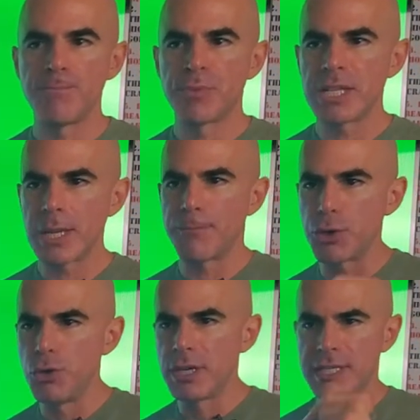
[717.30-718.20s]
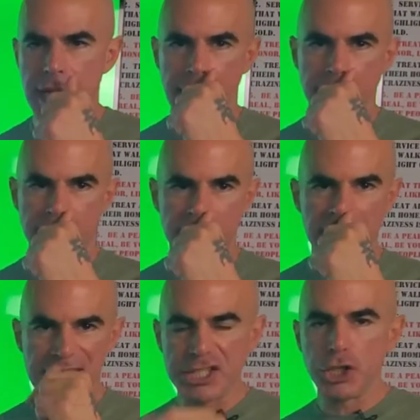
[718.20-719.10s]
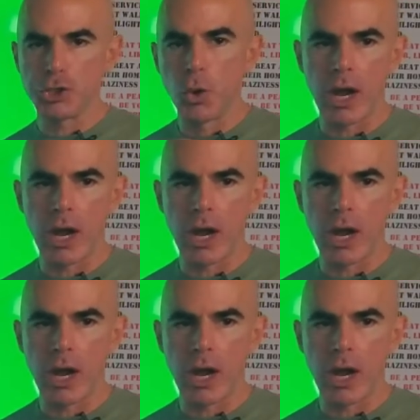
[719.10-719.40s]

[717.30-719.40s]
It's up for you to decide. This is your